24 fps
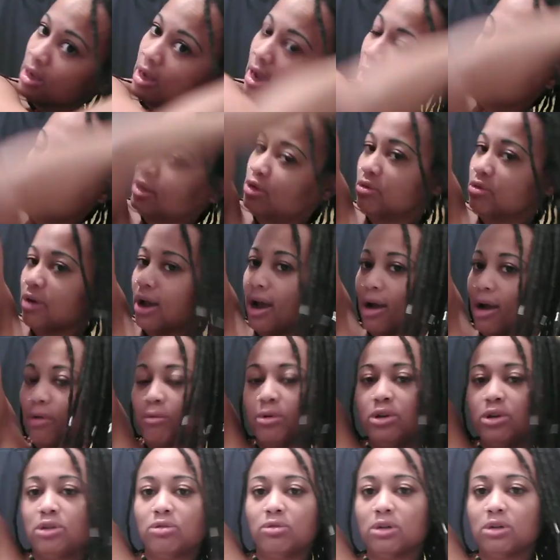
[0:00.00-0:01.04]
I do
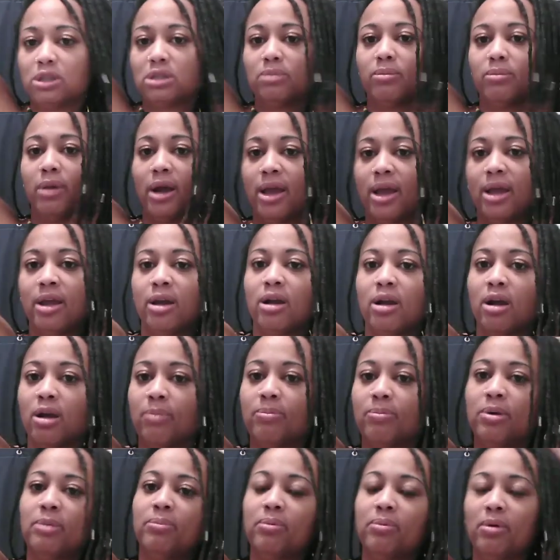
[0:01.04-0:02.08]
not retwist my
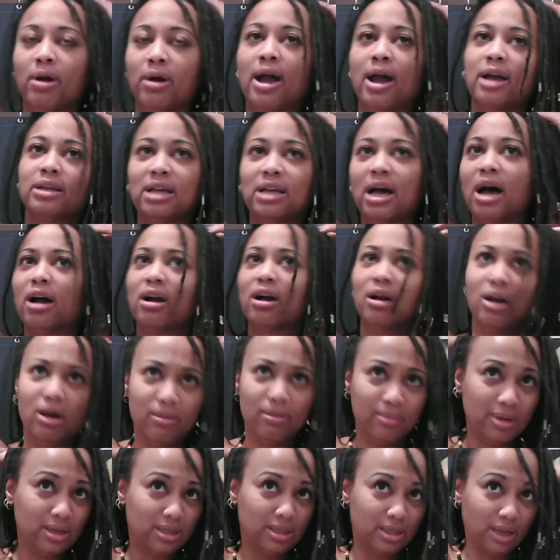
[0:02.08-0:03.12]
hair. People ask how
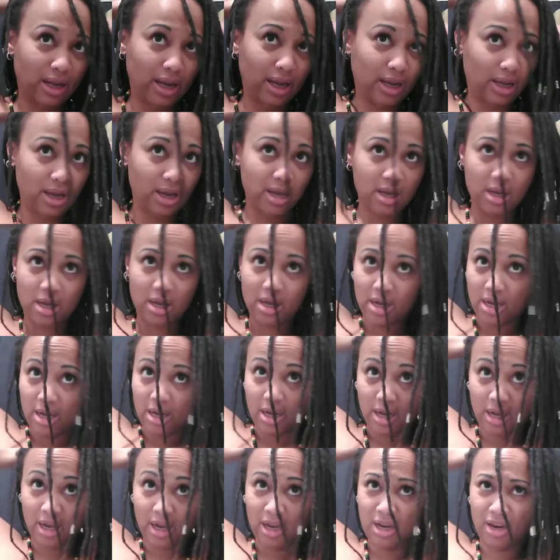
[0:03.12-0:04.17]
come it's like
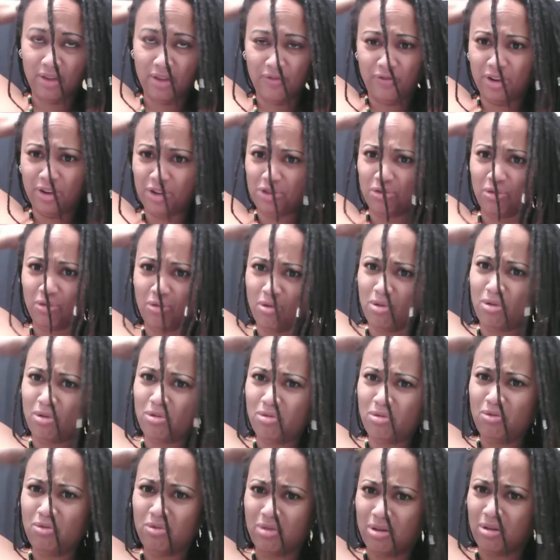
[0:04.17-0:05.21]

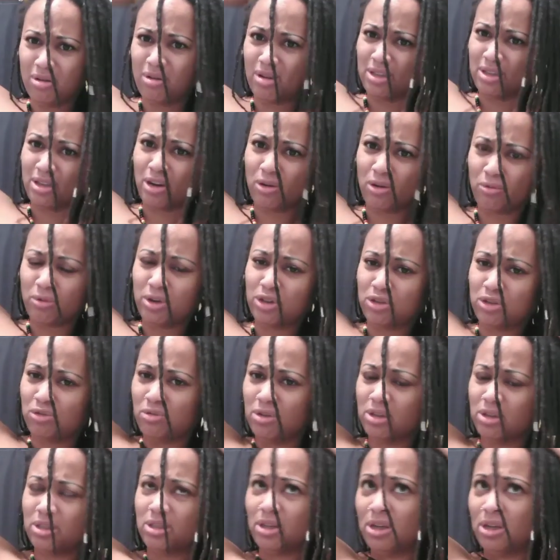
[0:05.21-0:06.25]
individual because I don't
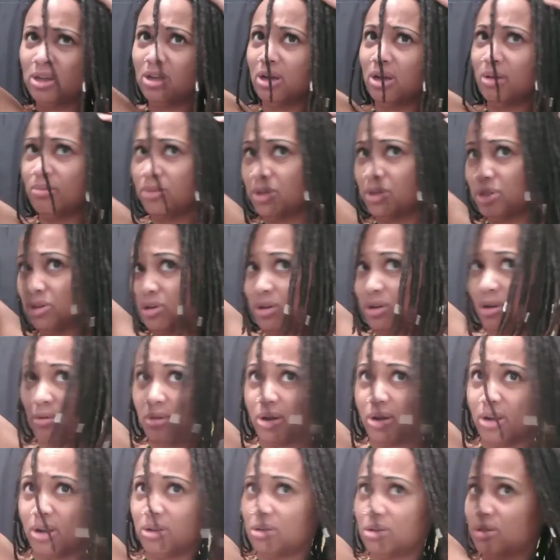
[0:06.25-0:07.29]
retwist it. I'm going to show you
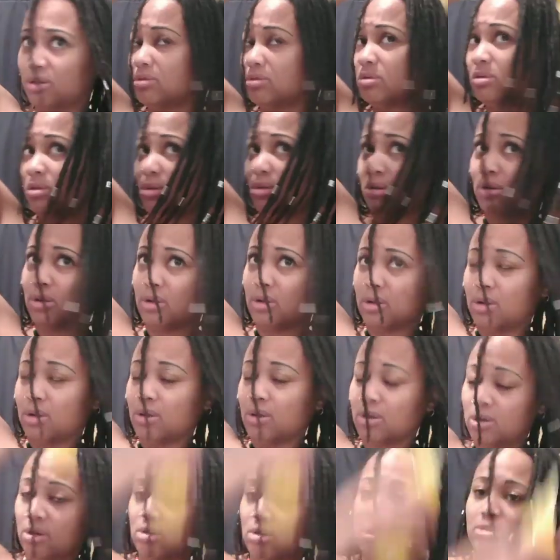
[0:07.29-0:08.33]
what I do.
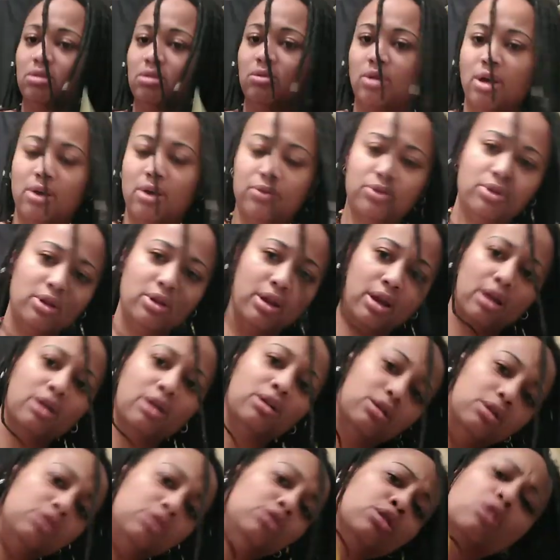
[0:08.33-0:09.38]
So after
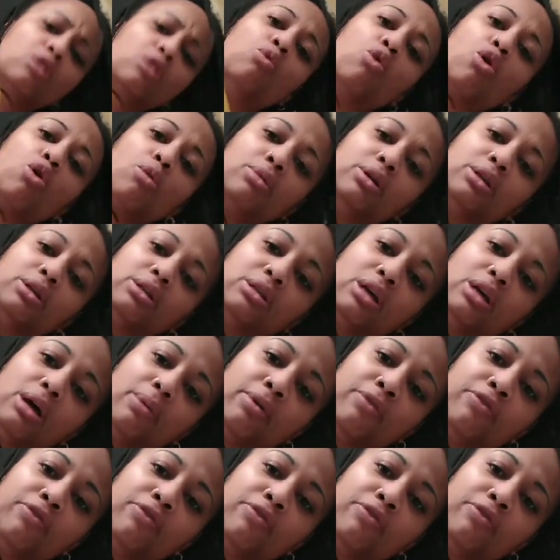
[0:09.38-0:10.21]
that, you can warm this up.